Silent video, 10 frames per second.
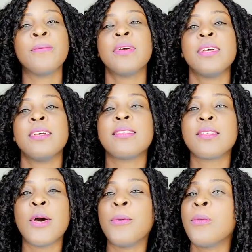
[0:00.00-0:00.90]

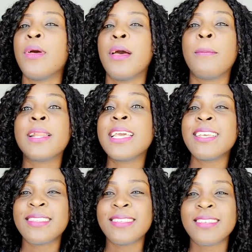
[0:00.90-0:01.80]
So
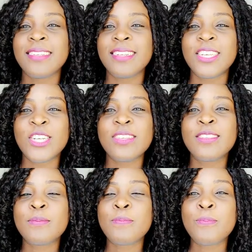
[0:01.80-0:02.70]
please
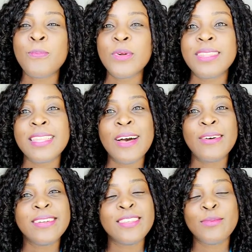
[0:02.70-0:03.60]
just put
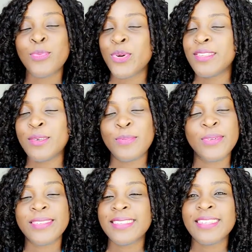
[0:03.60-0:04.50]
down these
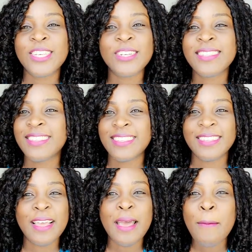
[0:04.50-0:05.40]
principles. Just
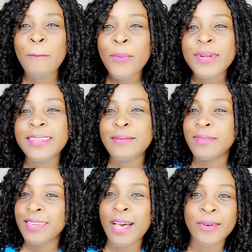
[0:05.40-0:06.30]
put them
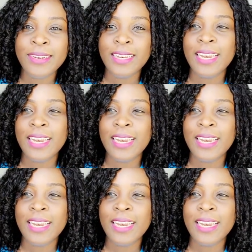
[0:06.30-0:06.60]
down.